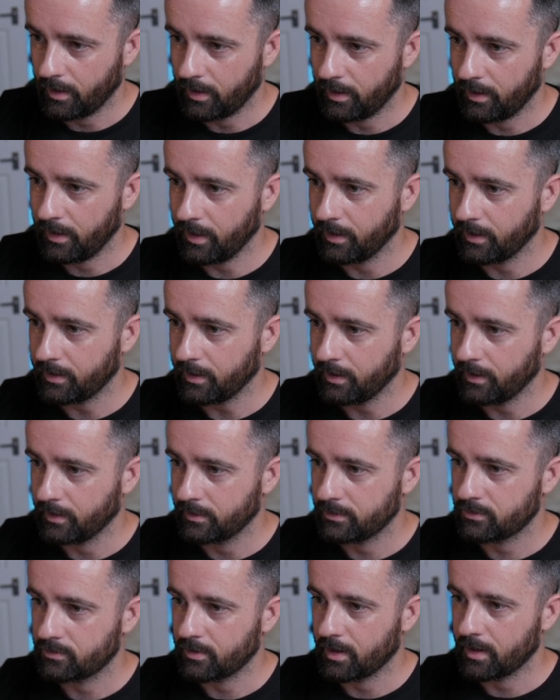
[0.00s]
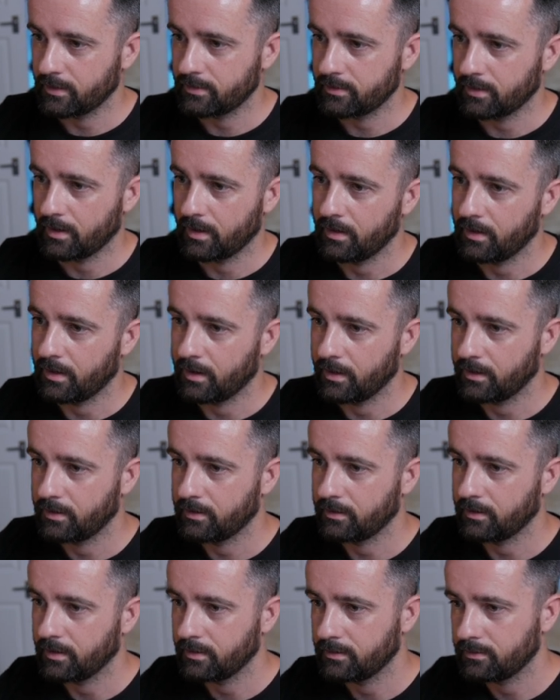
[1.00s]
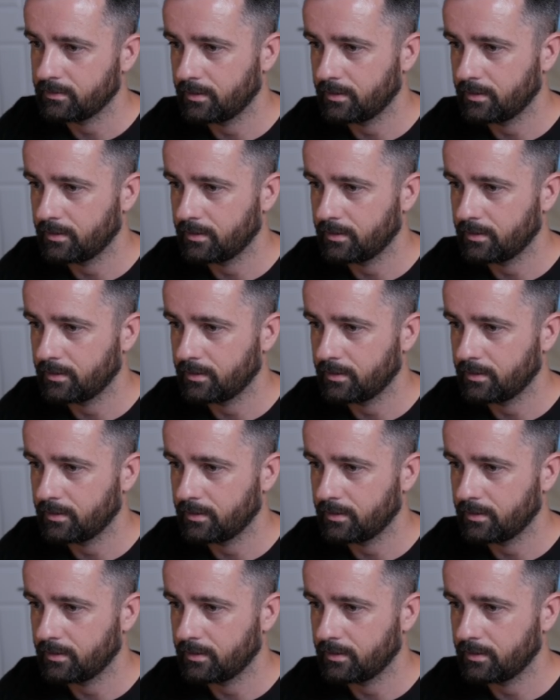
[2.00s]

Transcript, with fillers: link extractor, like this.